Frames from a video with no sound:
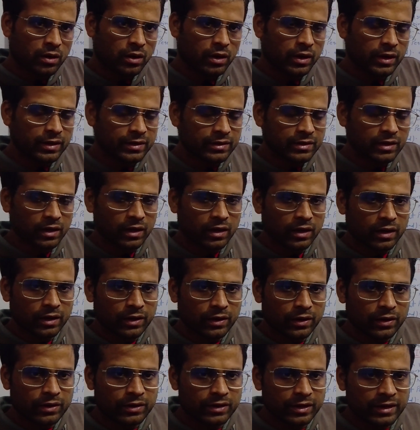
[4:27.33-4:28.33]
in
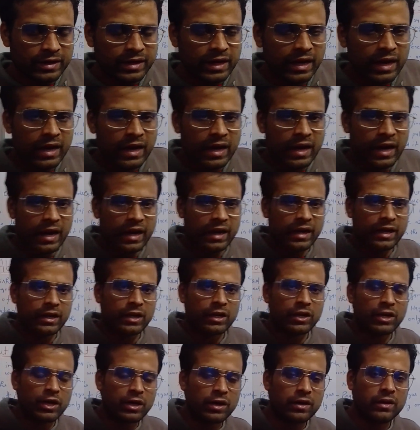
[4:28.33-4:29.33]
India,
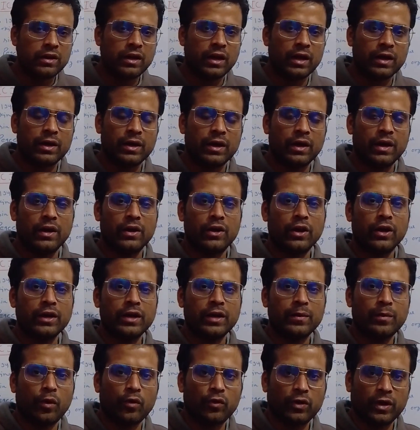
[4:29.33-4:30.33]
and learn
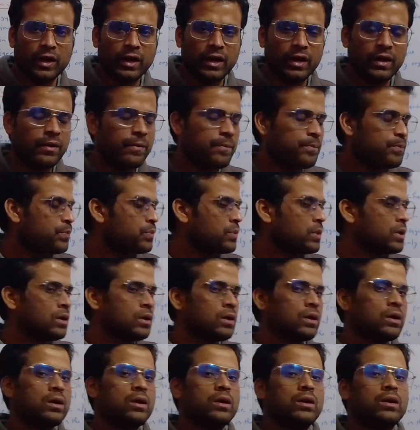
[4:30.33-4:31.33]
about it.
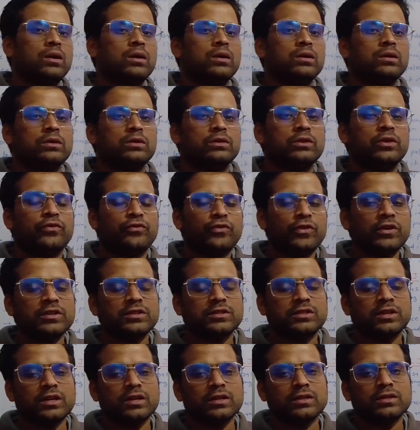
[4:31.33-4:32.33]
The
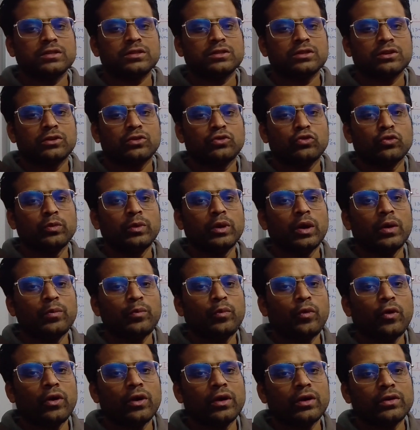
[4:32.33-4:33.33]
first judge
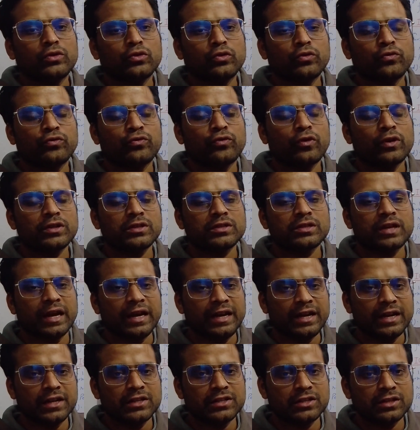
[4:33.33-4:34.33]
to first
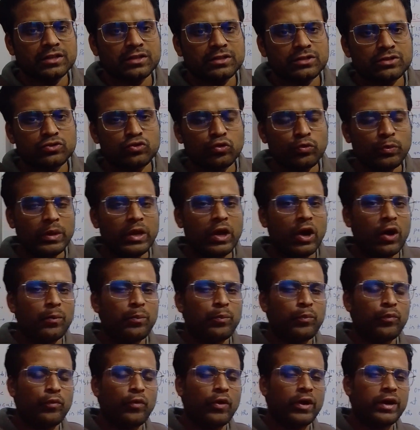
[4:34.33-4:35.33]
India judge to be
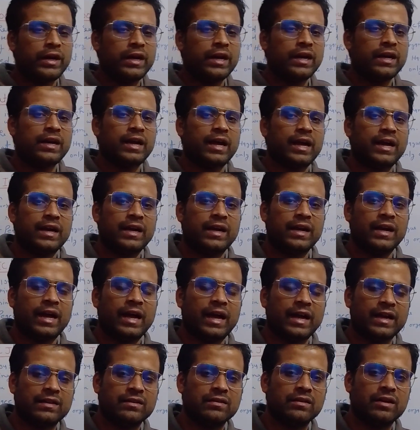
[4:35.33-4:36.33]
appointed
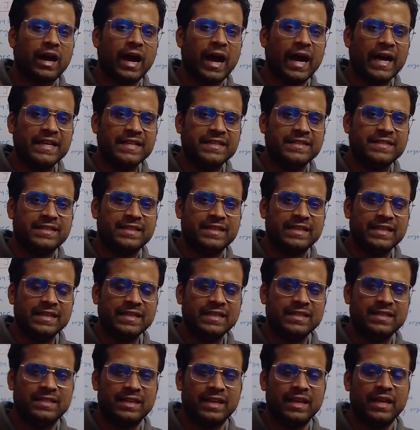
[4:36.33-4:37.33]
at the
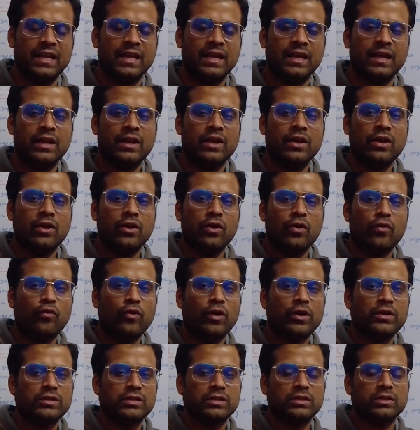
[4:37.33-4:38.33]
ICJ
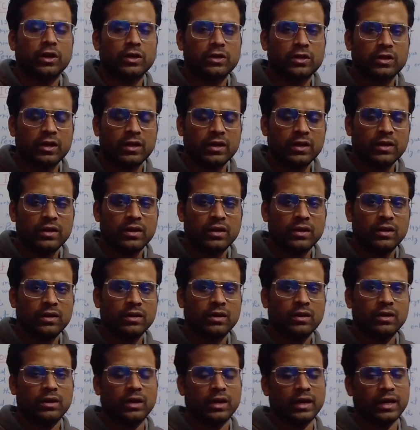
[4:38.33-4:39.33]
was Dr.
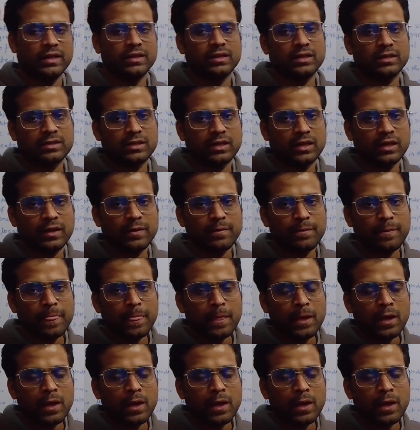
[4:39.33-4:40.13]
Nagendra Singh,